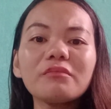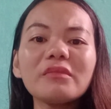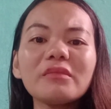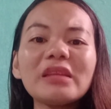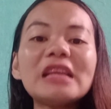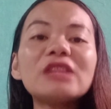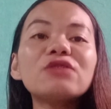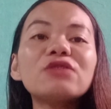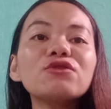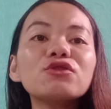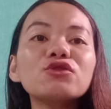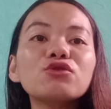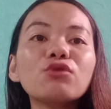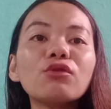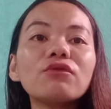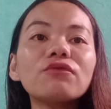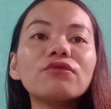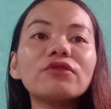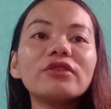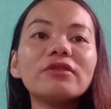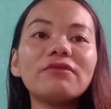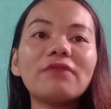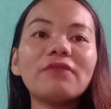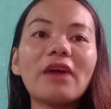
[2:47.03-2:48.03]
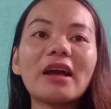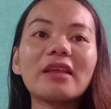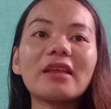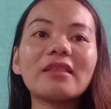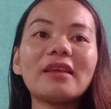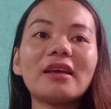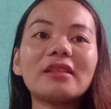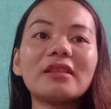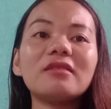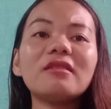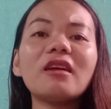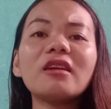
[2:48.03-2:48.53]
it results for the fact
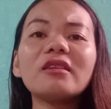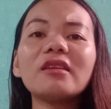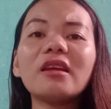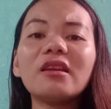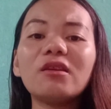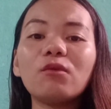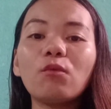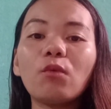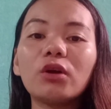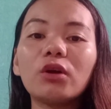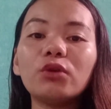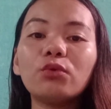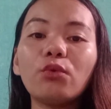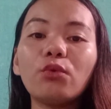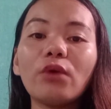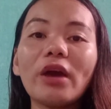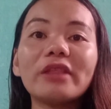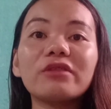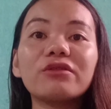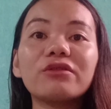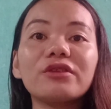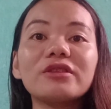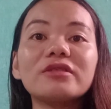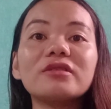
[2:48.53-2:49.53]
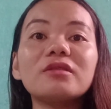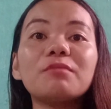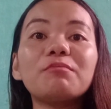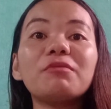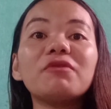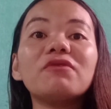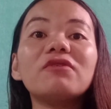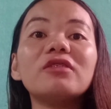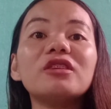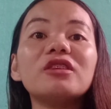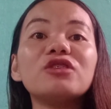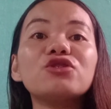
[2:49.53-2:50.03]
that not anyone who enters the
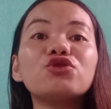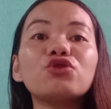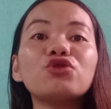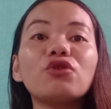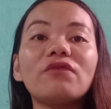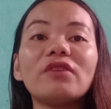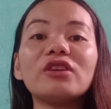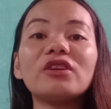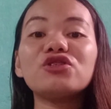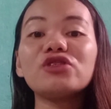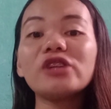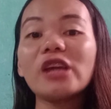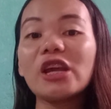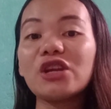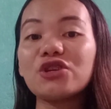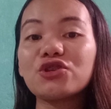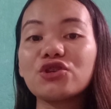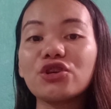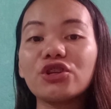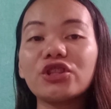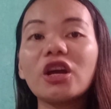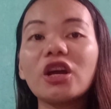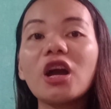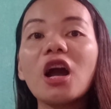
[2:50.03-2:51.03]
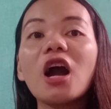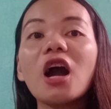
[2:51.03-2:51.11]
privilege of education